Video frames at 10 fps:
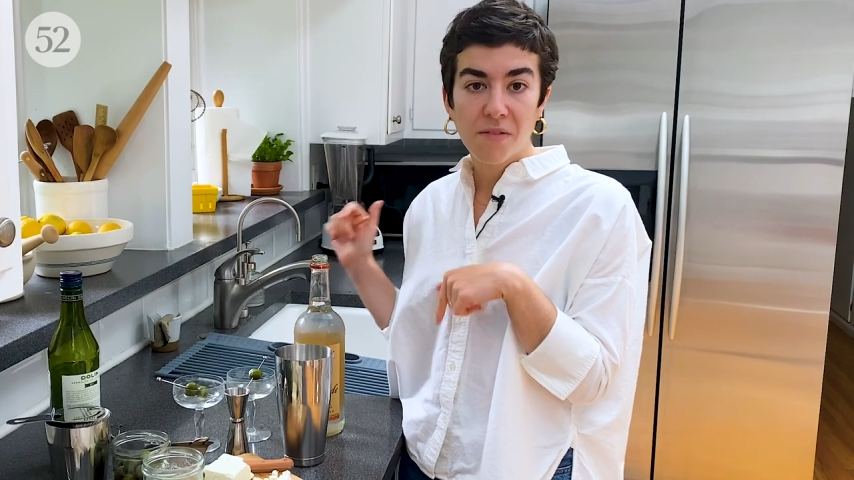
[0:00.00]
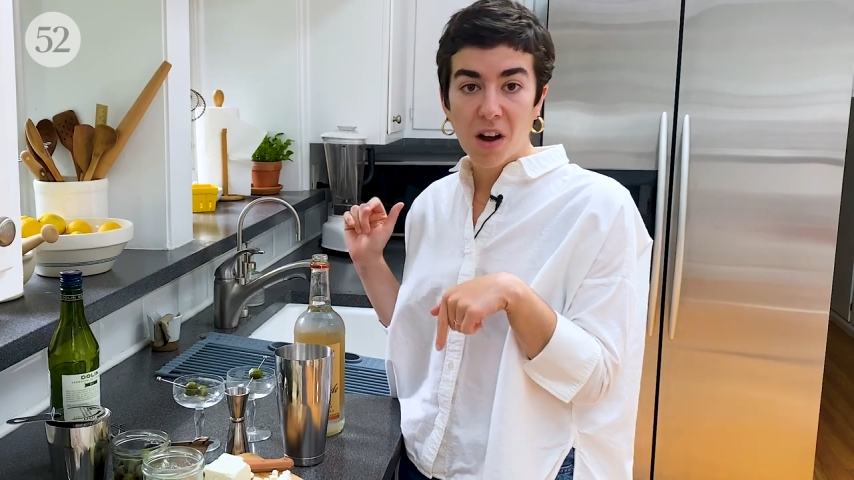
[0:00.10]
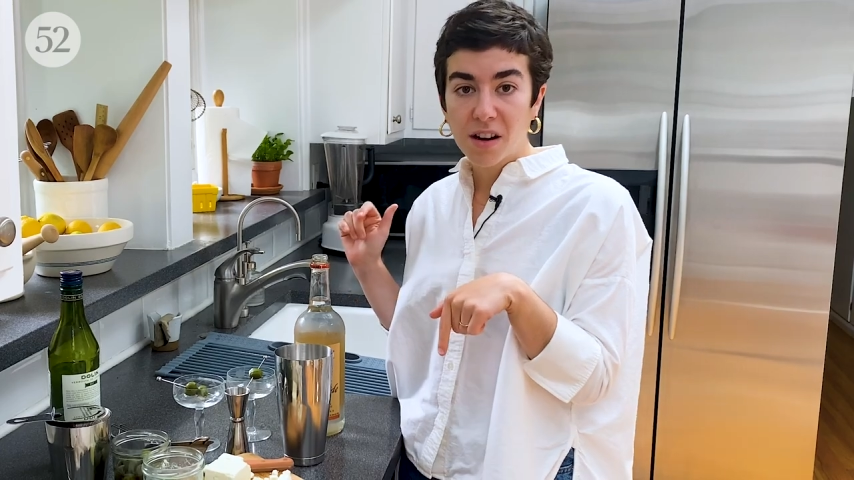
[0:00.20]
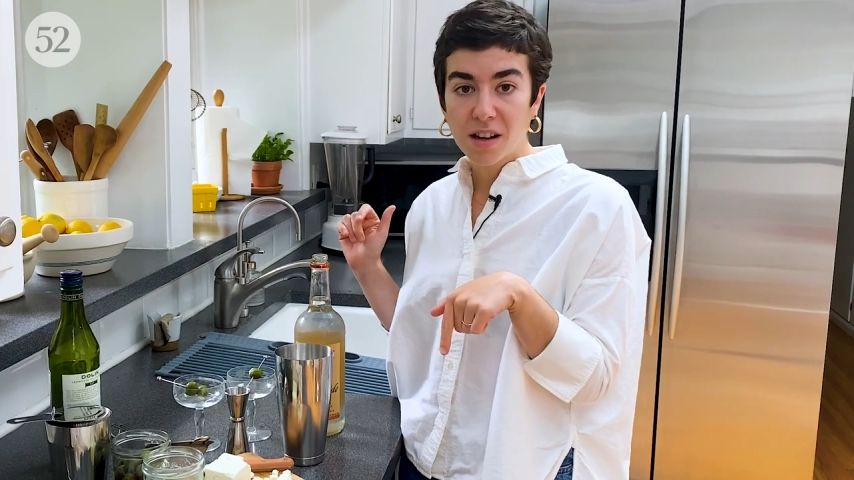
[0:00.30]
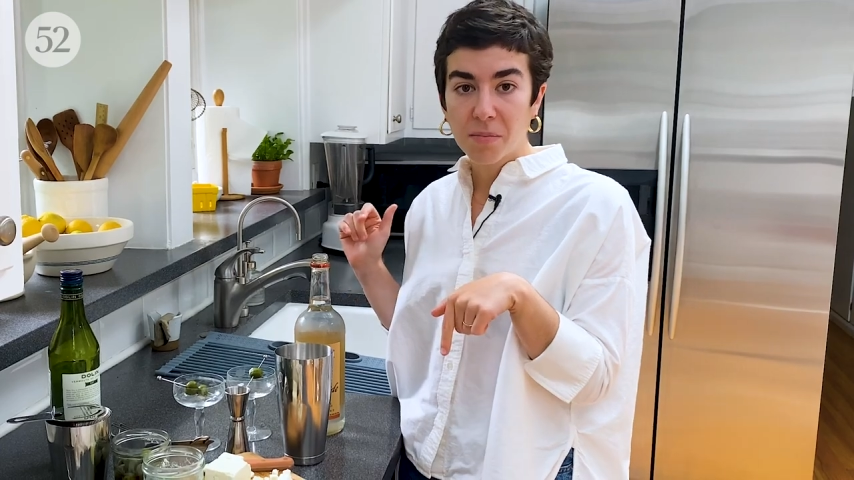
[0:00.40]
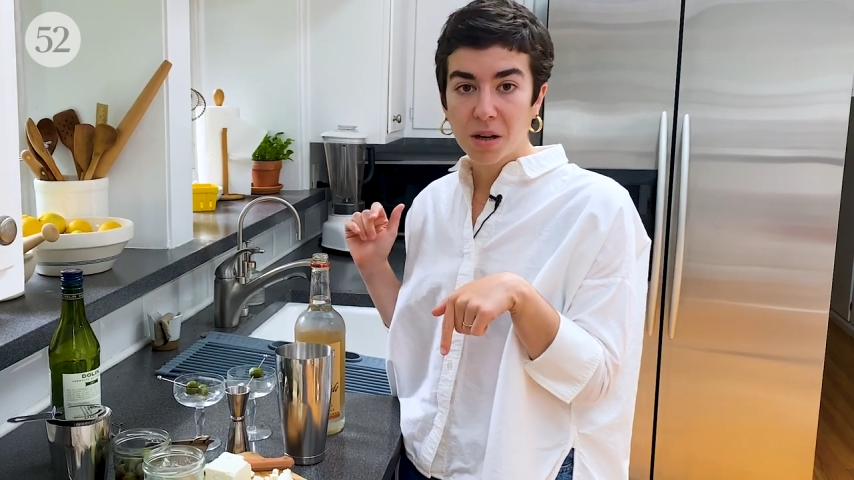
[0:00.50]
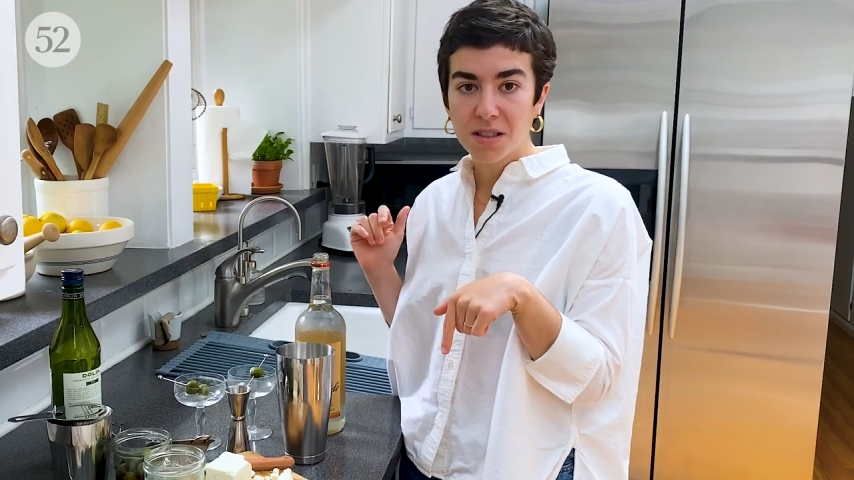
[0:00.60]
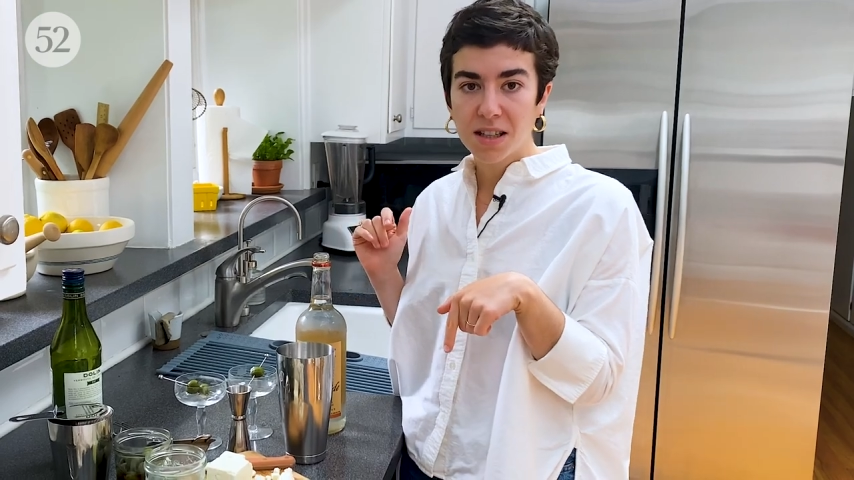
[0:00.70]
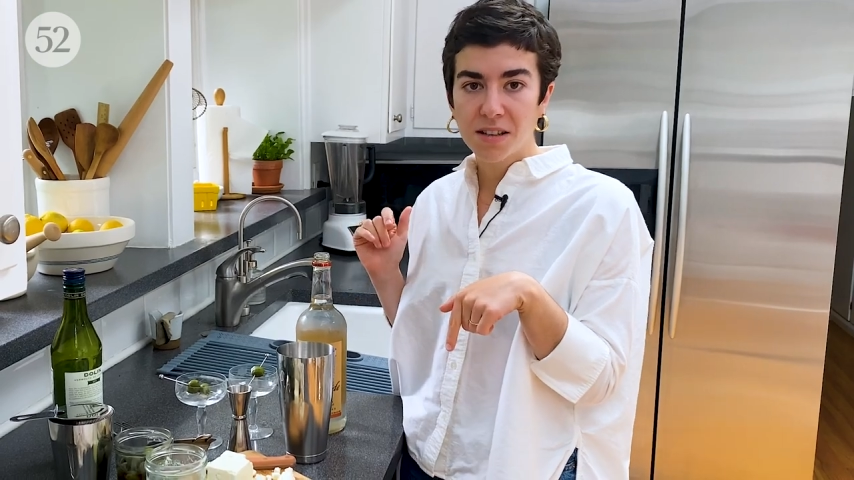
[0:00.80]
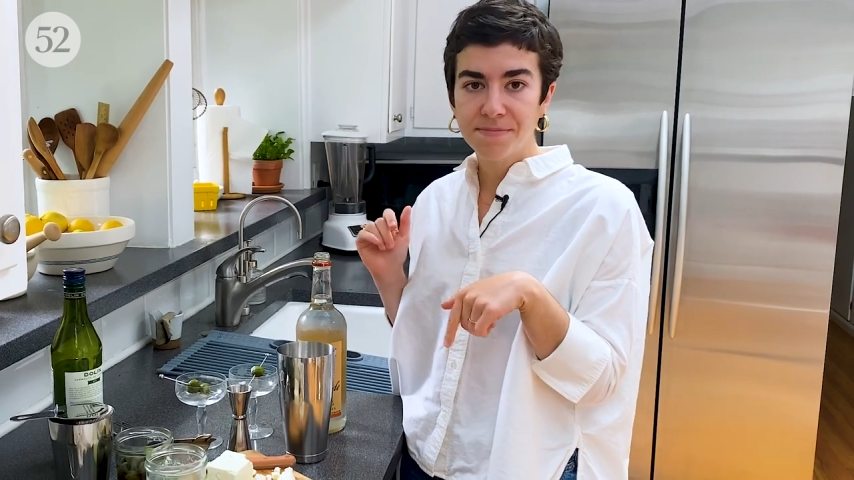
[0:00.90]
a vodka
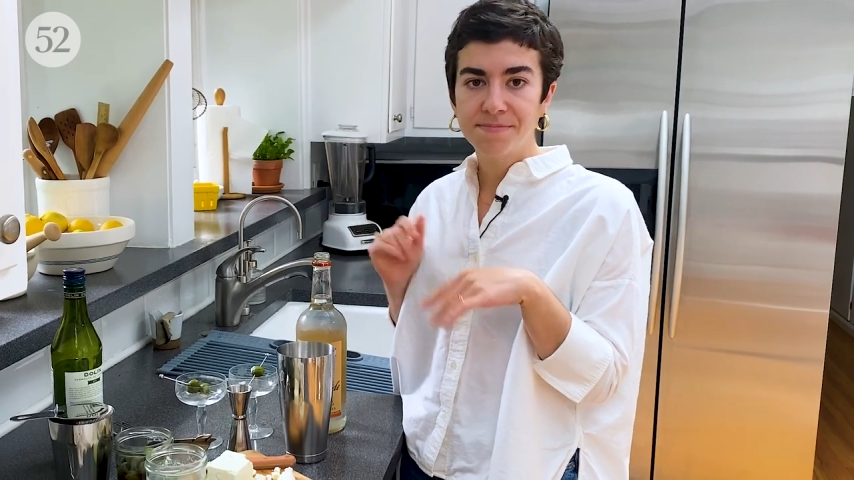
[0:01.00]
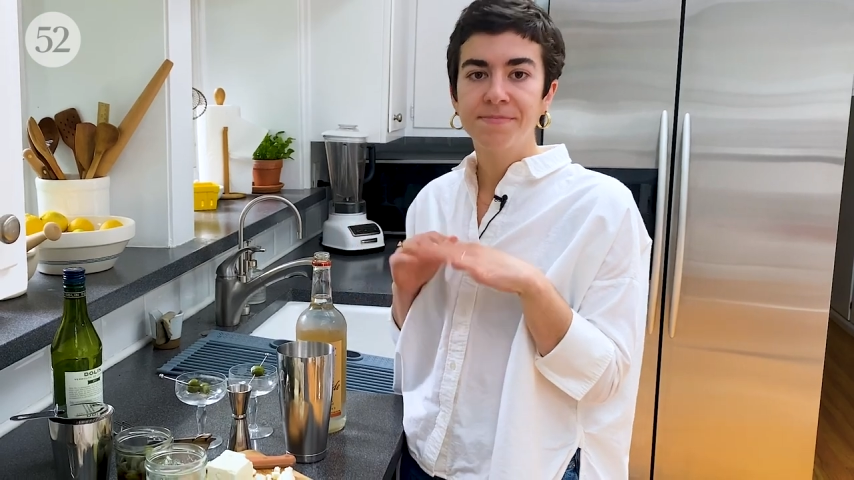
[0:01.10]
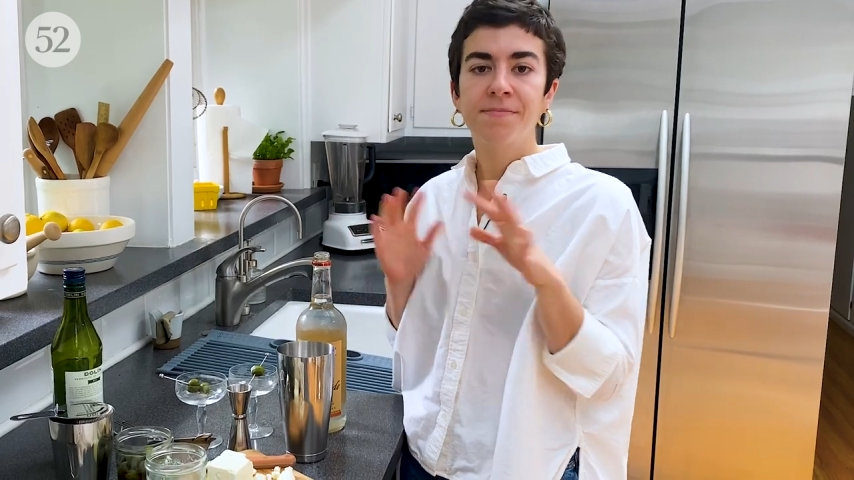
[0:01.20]
person.